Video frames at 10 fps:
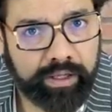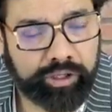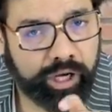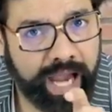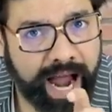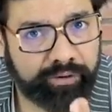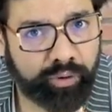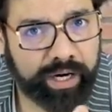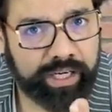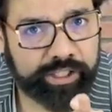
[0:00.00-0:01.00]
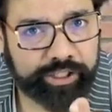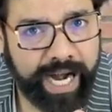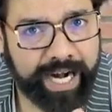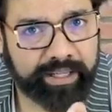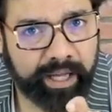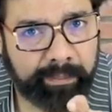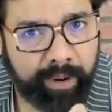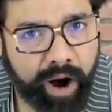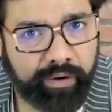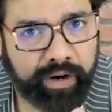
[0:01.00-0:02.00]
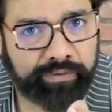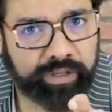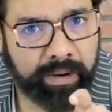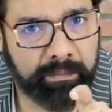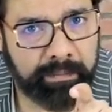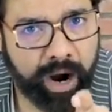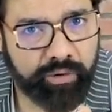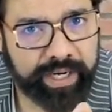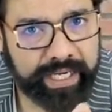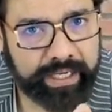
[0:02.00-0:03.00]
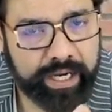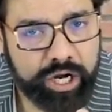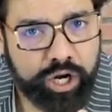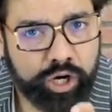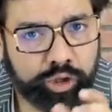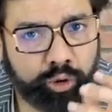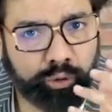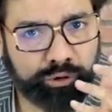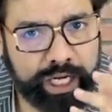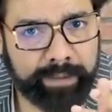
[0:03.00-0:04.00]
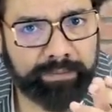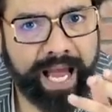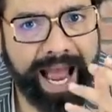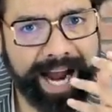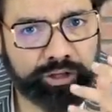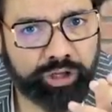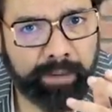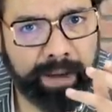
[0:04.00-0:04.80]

So you'll have to understand the power of compounding. To reap the actual